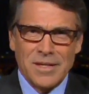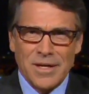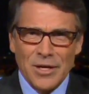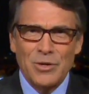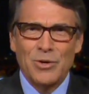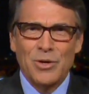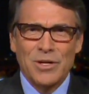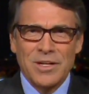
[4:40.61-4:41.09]

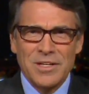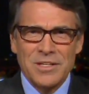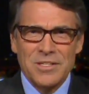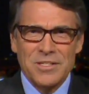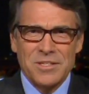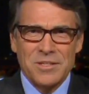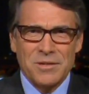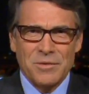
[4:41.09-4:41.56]

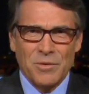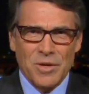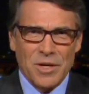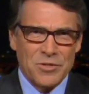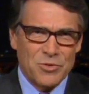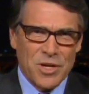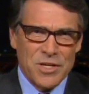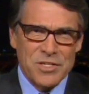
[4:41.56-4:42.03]
underlings to
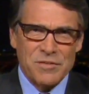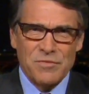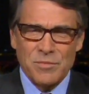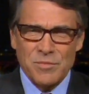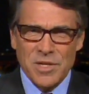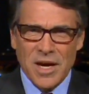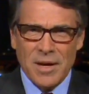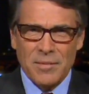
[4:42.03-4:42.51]
address it
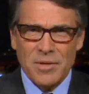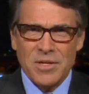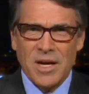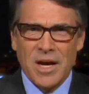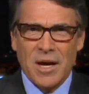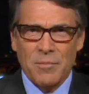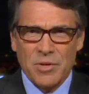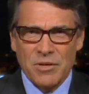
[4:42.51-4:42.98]
from time to
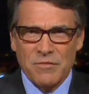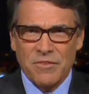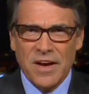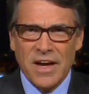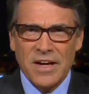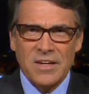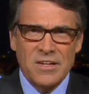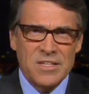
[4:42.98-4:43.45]
time, but the
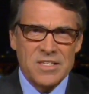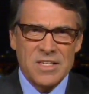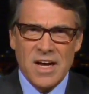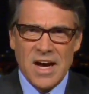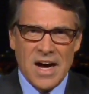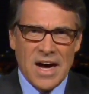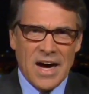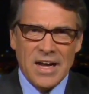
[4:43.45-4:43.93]
fact is
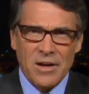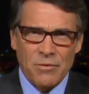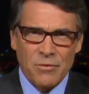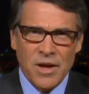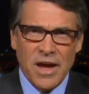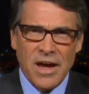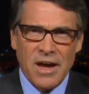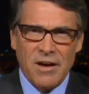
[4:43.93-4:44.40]
I
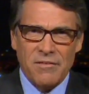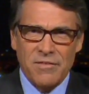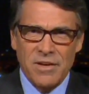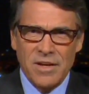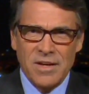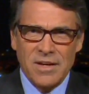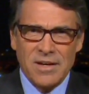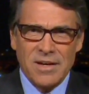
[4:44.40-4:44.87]
don't have
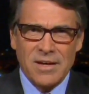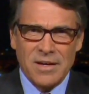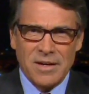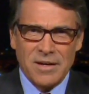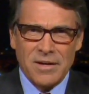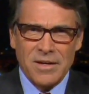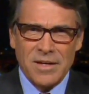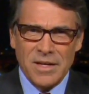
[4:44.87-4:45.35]

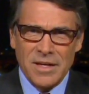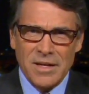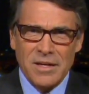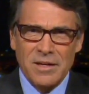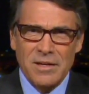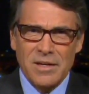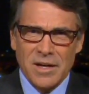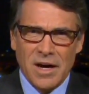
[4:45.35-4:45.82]

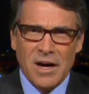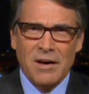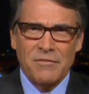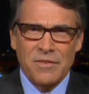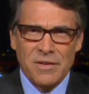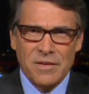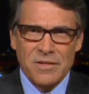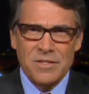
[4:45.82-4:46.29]
any
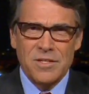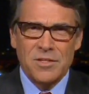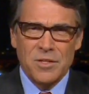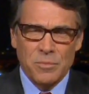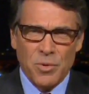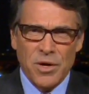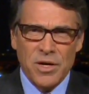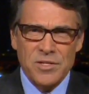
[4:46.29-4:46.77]
confidence that
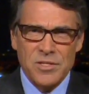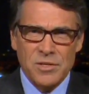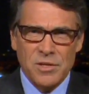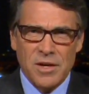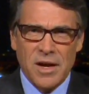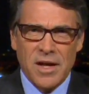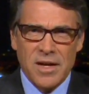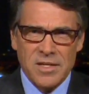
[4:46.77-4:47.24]
the President of the
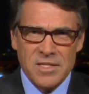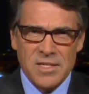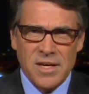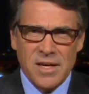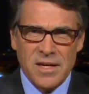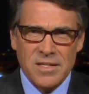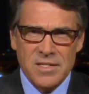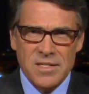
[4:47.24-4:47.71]
United
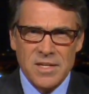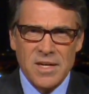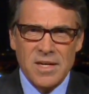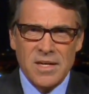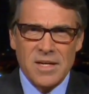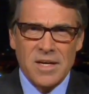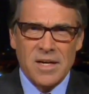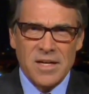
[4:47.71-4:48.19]
States
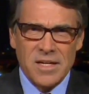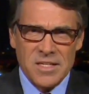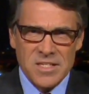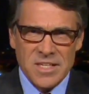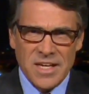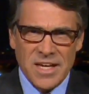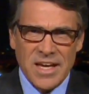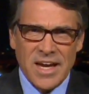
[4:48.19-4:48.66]

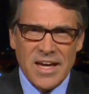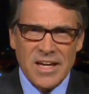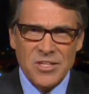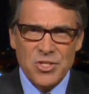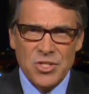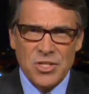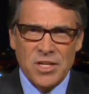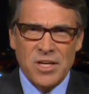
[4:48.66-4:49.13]
is
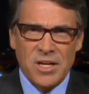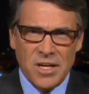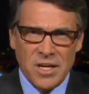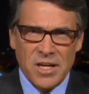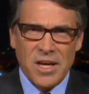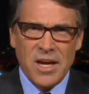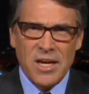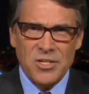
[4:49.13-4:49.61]
engaging
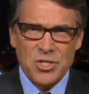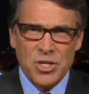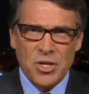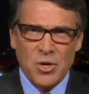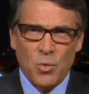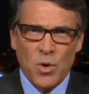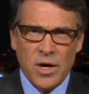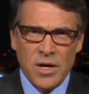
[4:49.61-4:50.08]

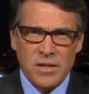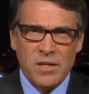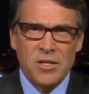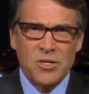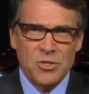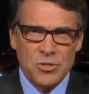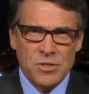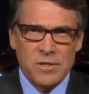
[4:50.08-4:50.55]
in a way
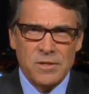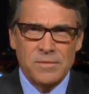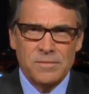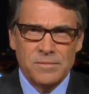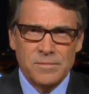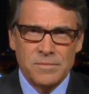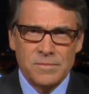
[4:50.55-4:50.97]
that he should.